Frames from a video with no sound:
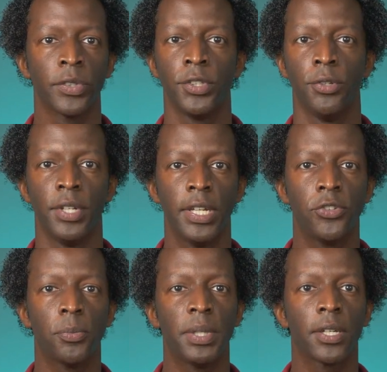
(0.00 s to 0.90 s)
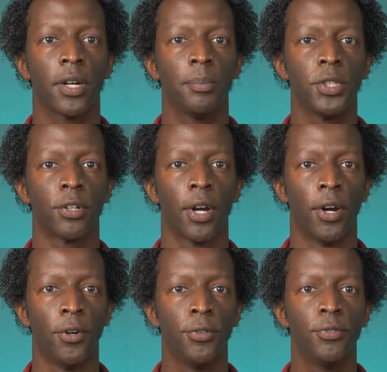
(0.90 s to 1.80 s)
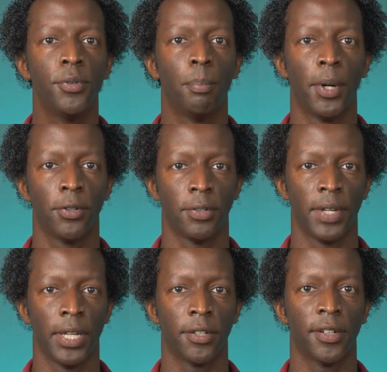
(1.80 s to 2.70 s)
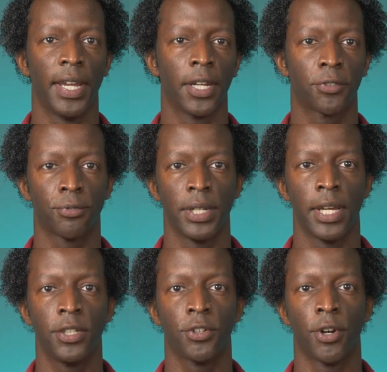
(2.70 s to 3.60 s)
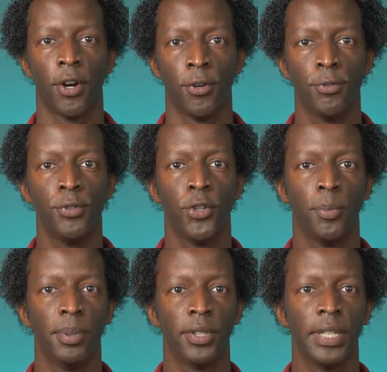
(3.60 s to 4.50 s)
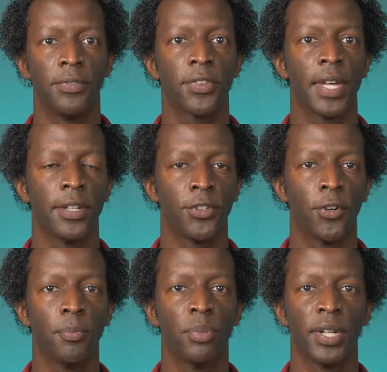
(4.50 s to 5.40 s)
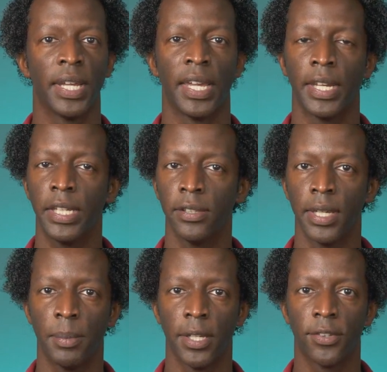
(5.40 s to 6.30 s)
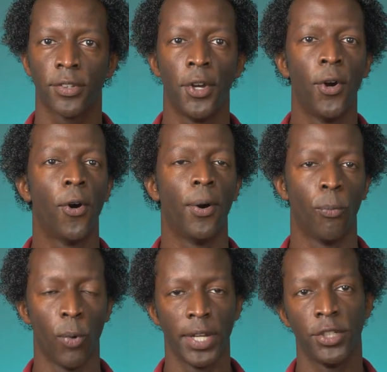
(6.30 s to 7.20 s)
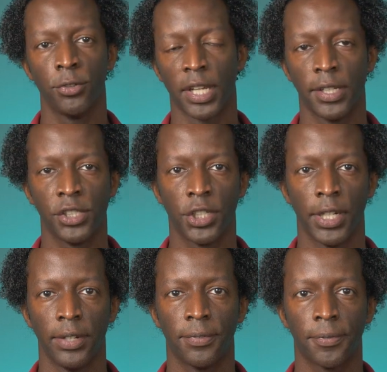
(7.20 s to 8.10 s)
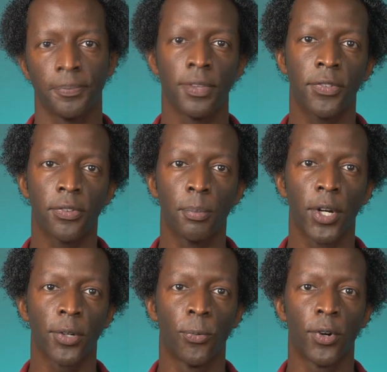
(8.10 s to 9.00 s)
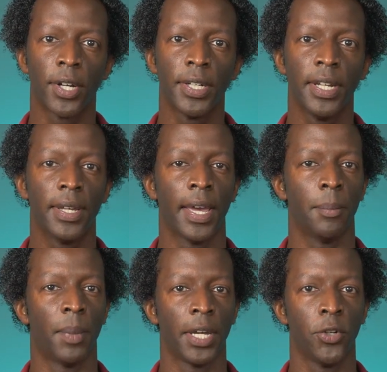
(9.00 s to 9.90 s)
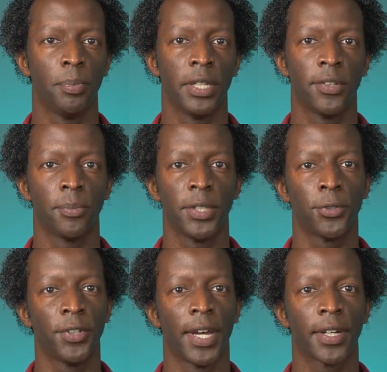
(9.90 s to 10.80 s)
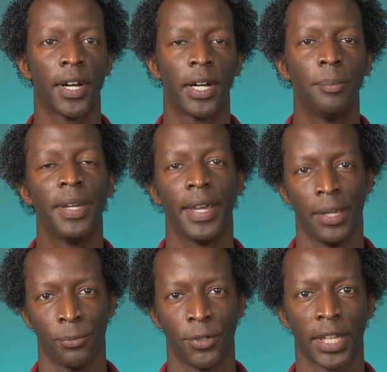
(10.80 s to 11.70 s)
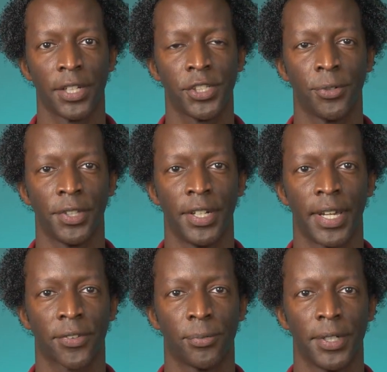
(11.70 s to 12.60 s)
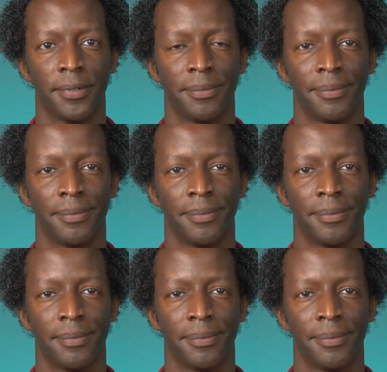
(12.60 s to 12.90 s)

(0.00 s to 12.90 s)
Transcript: You need to become your own motivator and create your own new beliefs that don't put any limits on what you can achieve. This is Mark Warren at myopiaismental.com, and we'll catch you on the next one.